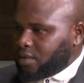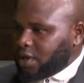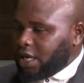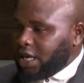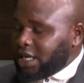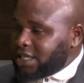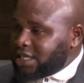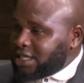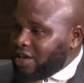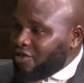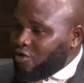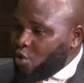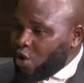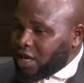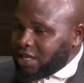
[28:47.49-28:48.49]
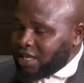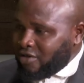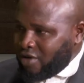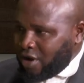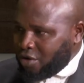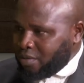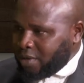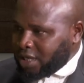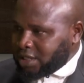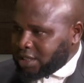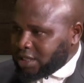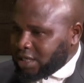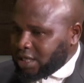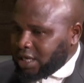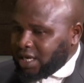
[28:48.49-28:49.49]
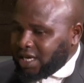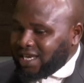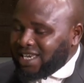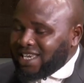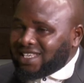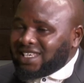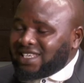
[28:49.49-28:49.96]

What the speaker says: A safe working environment. It